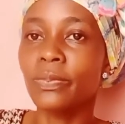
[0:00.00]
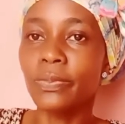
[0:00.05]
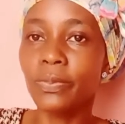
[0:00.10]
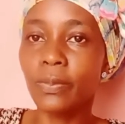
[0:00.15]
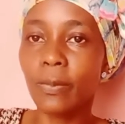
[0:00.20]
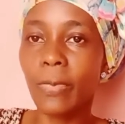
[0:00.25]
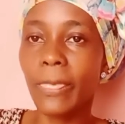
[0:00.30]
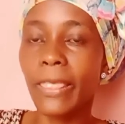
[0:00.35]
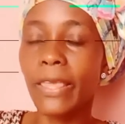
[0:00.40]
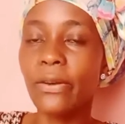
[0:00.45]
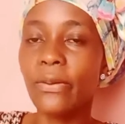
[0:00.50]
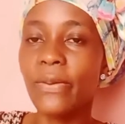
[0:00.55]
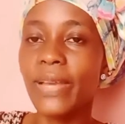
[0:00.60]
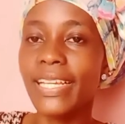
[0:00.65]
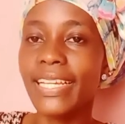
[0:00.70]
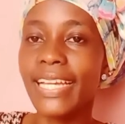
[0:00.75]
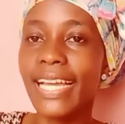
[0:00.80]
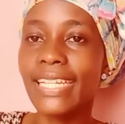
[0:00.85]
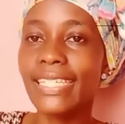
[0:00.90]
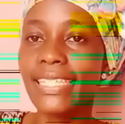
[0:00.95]
you will
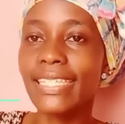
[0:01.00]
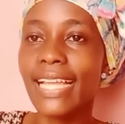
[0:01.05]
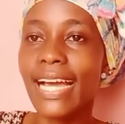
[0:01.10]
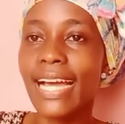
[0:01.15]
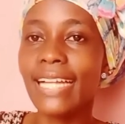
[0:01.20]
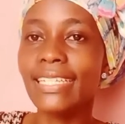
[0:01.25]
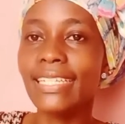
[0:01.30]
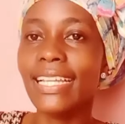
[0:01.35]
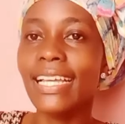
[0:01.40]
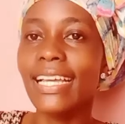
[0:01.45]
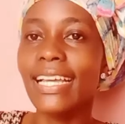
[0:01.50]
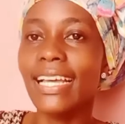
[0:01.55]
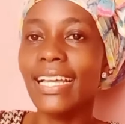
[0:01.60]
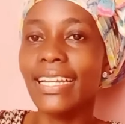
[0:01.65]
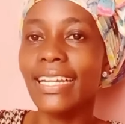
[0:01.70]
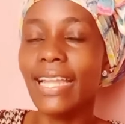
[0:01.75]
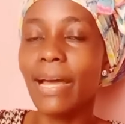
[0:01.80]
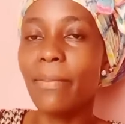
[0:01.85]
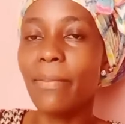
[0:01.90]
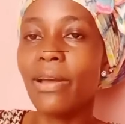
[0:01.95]
get that
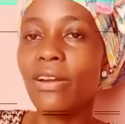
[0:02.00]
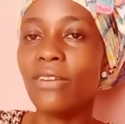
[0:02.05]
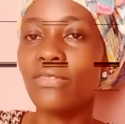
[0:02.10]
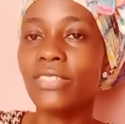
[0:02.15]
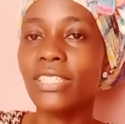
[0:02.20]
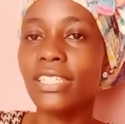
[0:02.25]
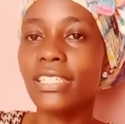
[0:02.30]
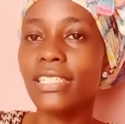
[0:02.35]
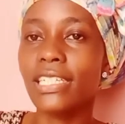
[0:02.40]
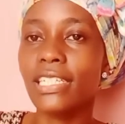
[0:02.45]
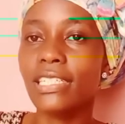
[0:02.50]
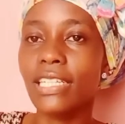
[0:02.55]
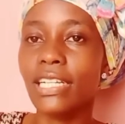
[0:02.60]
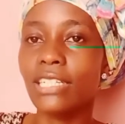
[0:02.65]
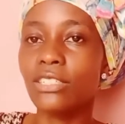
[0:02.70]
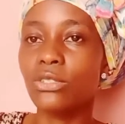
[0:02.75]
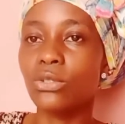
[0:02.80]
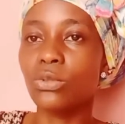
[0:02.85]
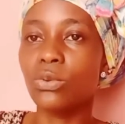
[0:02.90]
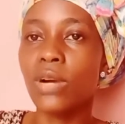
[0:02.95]
number of children that
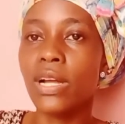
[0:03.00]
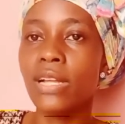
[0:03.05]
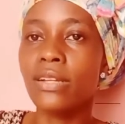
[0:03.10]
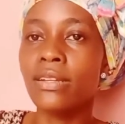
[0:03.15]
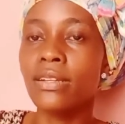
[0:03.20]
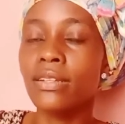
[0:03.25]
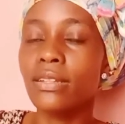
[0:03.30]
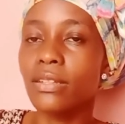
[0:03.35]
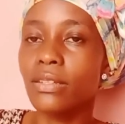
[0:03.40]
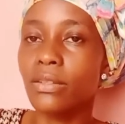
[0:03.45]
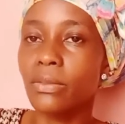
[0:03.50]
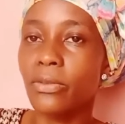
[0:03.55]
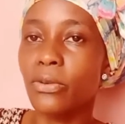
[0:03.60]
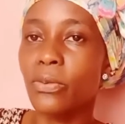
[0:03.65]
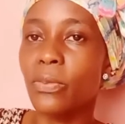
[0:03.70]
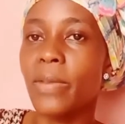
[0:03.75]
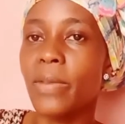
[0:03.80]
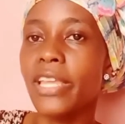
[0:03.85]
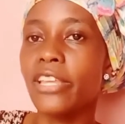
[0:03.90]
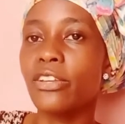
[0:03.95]
you want, you
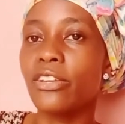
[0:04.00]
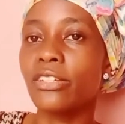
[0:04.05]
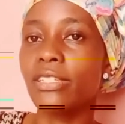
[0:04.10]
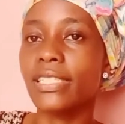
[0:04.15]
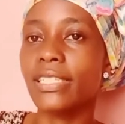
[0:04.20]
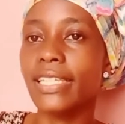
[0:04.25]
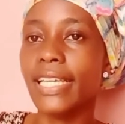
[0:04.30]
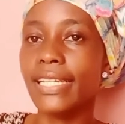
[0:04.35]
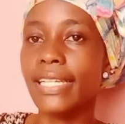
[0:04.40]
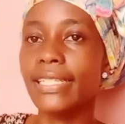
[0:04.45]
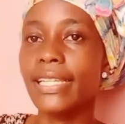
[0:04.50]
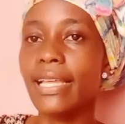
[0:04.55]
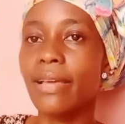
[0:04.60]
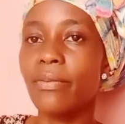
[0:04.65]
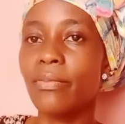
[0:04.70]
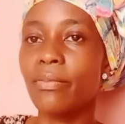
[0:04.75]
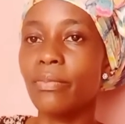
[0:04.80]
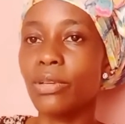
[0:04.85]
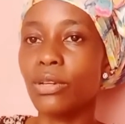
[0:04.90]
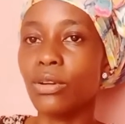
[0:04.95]
may not get them
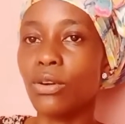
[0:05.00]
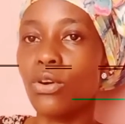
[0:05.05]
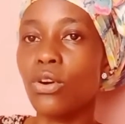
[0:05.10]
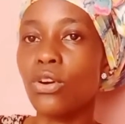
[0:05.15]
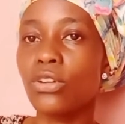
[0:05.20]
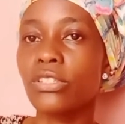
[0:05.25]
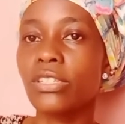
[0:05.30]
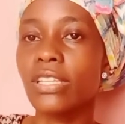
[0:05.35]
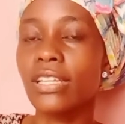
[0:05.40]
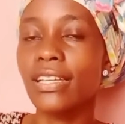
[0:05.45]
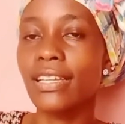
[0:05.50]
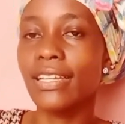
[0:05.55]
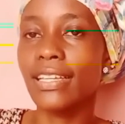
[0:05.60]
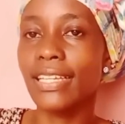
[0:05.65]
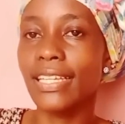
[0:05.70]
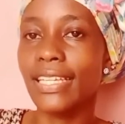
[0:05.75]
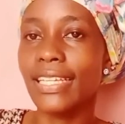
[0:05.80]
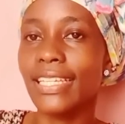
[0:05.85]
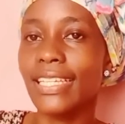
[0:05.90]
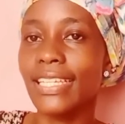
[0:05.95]
because
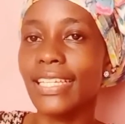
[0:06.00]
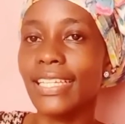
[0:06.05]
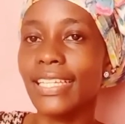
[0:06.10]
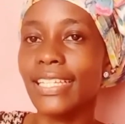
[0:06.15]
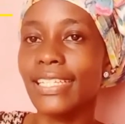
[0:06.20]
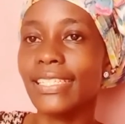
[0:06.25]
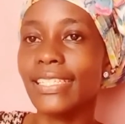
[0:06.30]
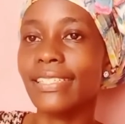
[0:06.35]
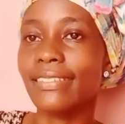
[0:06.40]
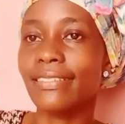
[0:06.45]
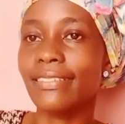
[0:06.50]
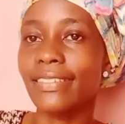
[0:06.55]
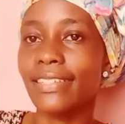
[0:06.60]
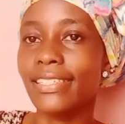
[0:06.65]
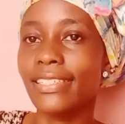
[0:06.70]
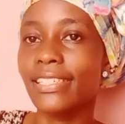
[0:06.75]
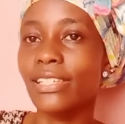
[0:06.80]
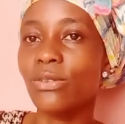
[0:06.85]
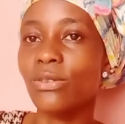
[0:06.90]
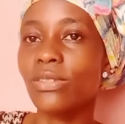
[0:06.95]
it
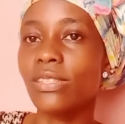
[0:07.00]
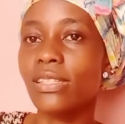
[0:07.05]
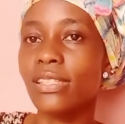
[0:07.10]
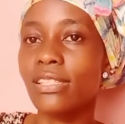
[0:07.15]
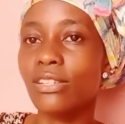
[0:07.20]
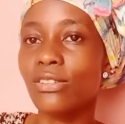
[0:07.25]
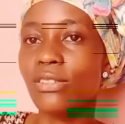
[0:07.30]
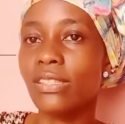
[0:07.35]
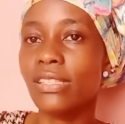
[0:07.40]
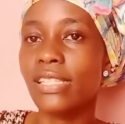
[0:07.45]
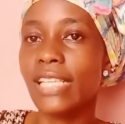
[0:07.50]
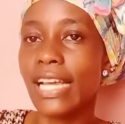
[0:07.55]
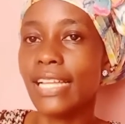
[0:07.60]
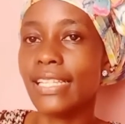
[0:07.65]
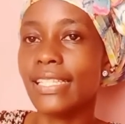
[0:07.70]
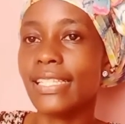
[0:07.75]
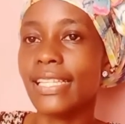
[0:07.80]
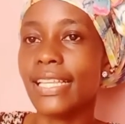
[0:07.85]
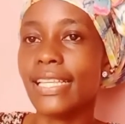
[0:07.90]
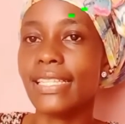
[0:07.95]
reduces those
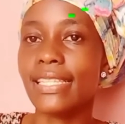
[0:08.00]
chances.